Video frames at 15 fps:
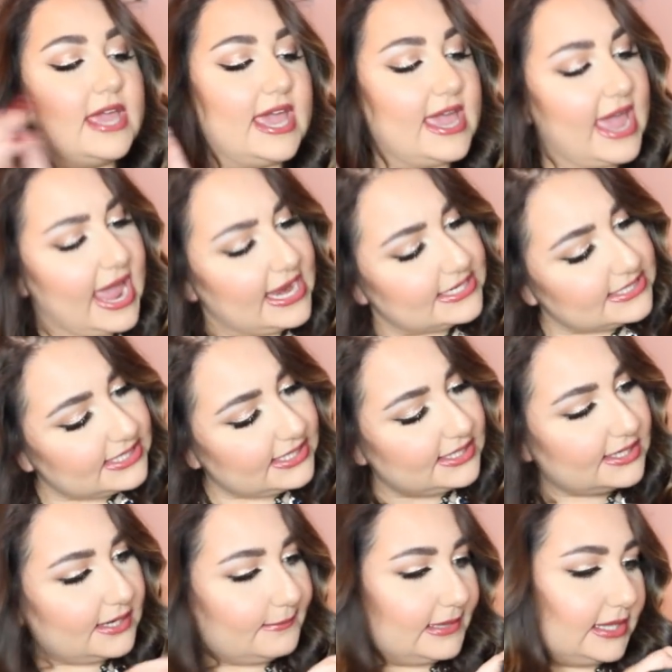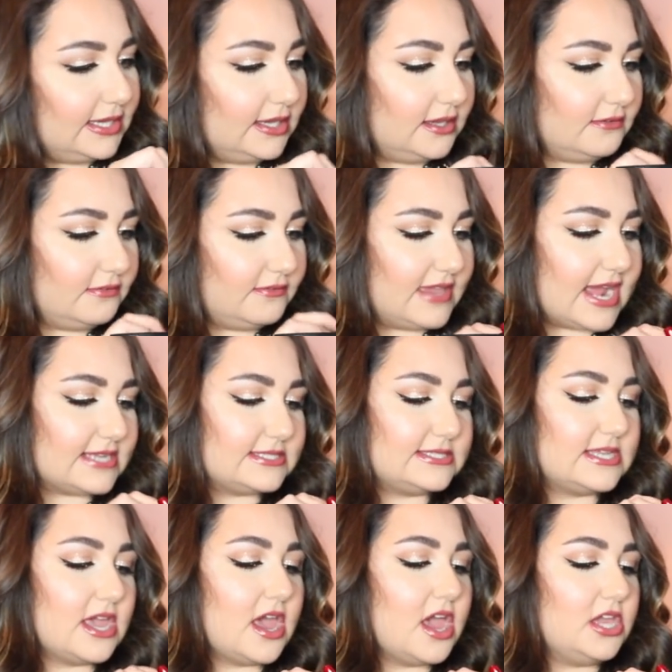18, I believe.
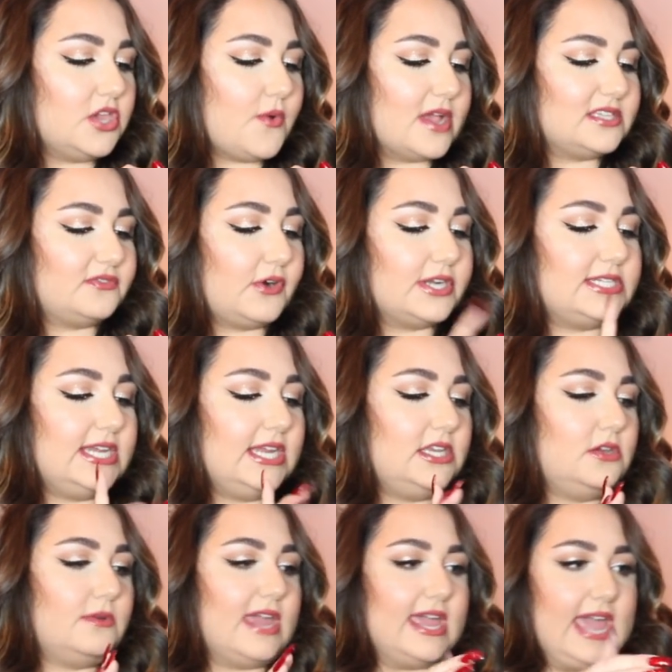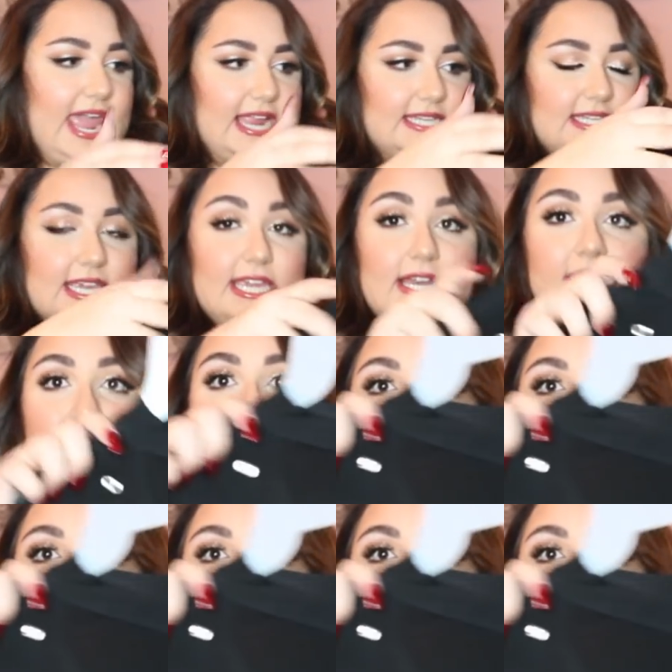Yes, US 14, UK 18.